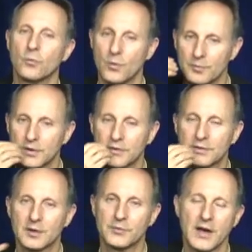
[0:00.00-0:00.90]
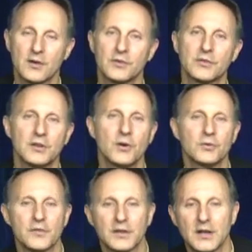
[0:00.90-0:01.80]
One place it comes out is the
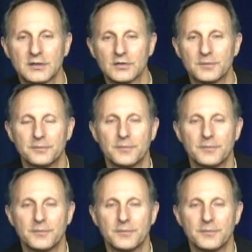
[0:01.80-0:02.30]
nose and the lungs.